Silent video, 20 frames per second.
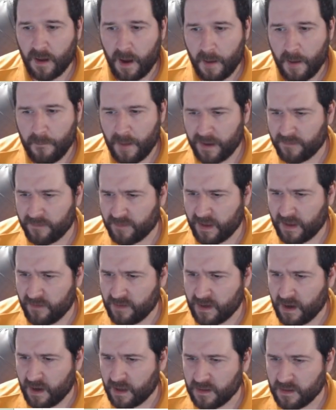I might have
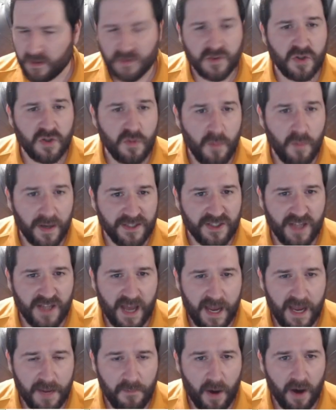given a little too much
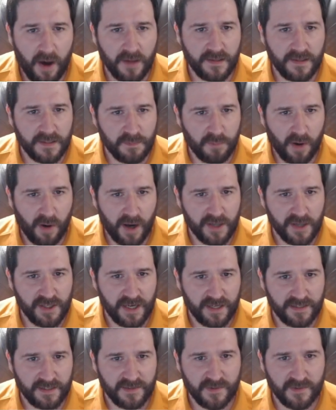time on this project.